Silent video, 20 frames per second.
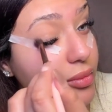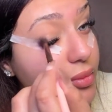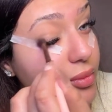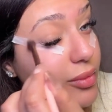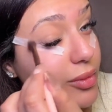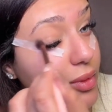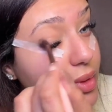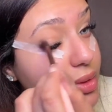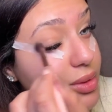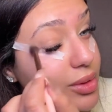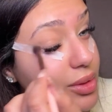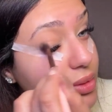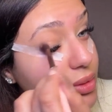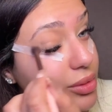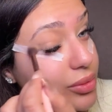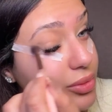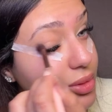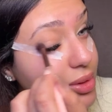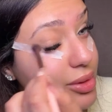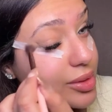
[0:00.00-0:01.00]
it's gonna look
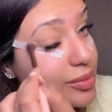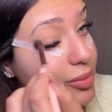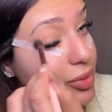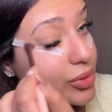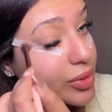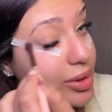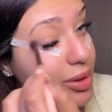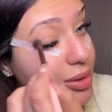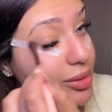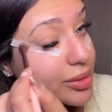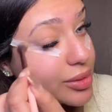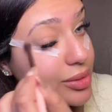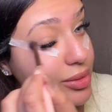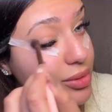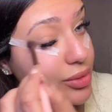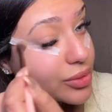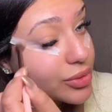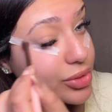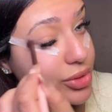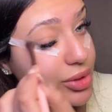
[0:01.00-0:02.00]
really smoky and
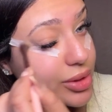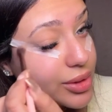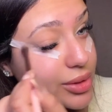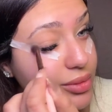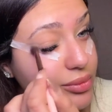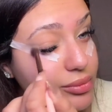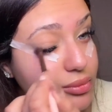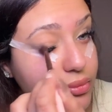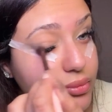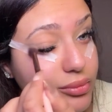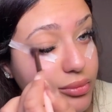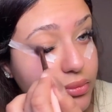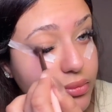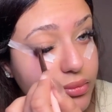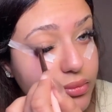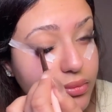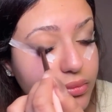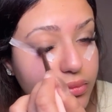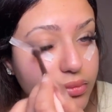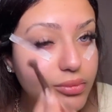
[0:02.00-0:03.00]
sultry.
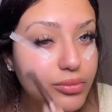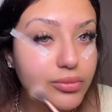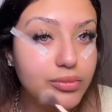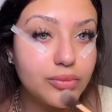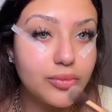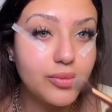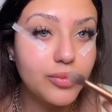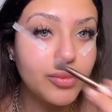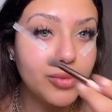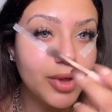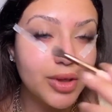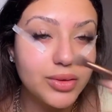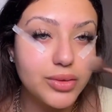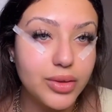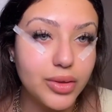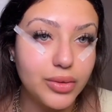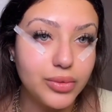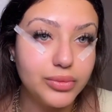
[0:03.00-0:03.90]
So